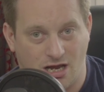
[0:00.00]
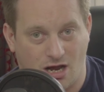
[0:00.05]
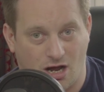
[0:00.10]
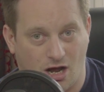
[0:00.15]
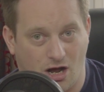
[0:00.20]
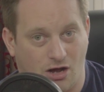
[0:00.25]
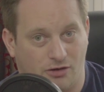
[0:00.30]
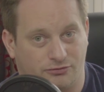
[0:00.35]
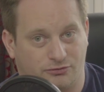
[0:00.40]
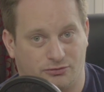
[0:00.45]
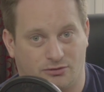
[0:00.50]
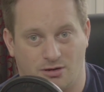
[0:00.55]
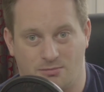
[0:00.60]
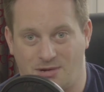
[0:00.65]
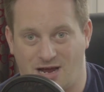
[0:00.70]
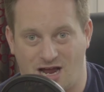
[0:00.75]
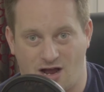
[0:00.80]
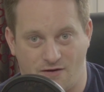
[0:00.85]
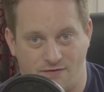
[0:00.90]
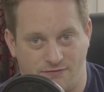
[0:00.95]
after
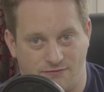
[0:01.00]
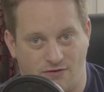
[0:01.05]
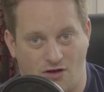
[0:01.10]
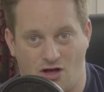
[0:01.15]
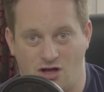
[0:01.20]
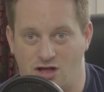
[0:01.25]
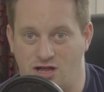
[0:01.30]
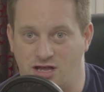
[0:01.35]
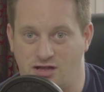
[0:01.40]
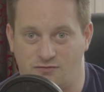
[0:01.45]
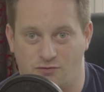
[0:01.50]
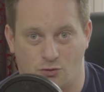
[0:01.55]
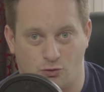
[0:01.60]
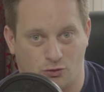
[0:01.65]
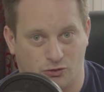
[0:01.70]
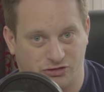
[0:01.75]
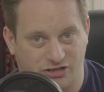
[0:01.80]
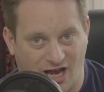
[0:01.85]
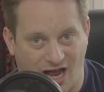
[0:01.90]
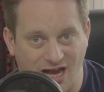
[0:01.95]
about 5
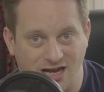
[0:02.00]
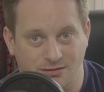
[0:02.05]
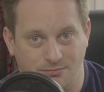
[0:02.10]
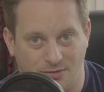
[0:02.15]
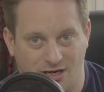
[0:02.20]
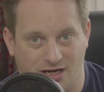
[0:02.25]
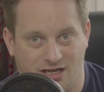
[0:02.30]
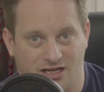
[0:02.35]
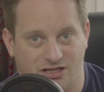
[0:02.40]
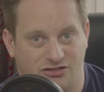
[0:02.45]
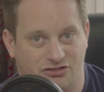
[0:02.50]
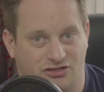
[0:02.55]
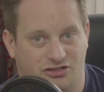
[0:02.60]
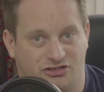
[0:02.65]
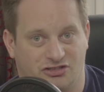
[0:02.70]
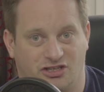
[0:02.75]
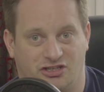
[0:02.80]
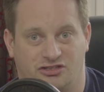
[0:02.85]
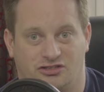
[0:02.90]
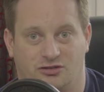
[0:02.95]
or 10 minutes, the
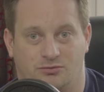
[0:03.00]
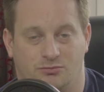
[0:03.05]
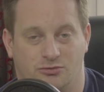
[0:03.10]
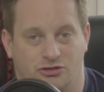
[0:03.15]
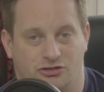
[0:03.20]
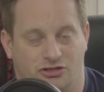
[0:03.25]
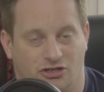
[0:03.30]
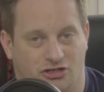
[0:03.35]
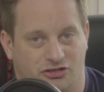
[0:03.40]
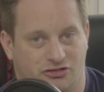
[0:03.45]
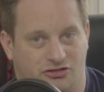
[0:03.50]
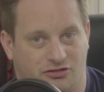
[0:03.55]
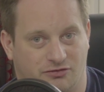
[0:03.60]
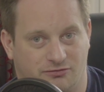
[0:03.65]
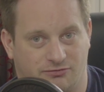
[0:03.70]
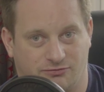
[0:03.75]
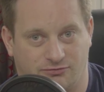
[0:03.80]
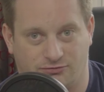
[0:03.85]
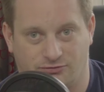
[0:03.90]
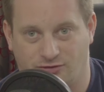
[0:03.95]
system would just
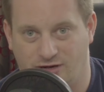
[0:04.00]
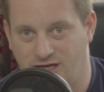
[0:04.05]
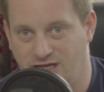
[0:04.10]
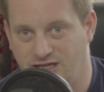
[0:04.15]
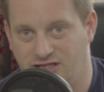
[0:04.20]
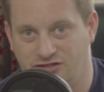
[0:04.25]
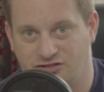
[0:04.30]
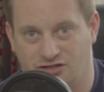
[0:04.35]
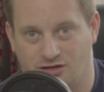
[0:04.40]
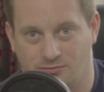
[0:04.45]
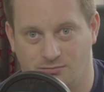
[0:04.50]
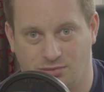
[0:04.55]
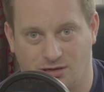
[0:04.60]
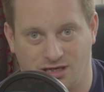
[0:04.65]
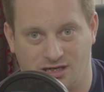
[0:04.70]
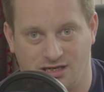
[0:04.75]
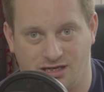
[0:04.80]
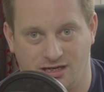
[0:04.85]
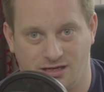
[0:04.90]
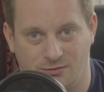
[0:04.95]
freeze
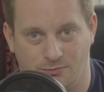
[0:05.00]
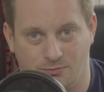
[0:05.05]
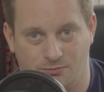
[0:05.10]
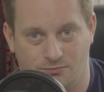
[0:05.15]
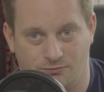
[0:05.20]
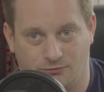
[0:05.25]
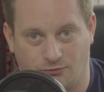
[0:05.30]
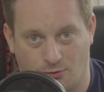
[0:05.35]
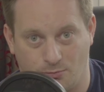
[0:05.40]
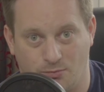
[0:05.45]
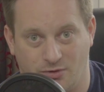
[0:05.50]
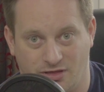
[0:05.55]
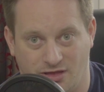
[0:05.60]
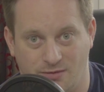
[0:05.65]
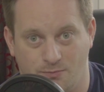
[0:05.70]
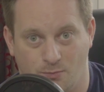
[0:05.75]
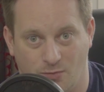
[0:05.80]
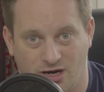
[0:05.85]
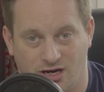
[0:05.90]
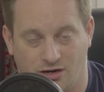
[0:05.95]
completely from
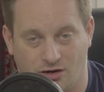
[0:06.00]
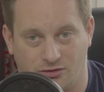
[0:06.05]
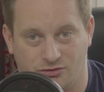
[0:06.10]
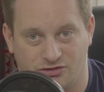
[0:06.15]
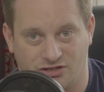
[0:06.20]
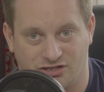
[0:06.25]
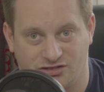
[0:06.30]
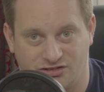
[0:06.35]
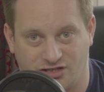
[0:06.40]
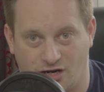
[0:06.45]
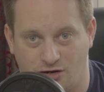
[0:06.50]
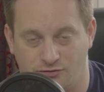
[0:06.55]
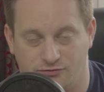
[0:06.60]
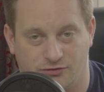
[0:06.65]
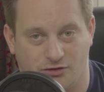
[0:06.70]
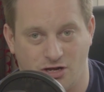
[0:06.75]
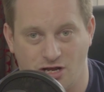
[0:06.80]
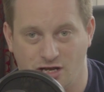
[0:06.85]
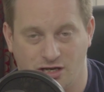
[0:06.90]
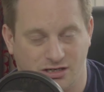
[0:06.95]
within Windows itself.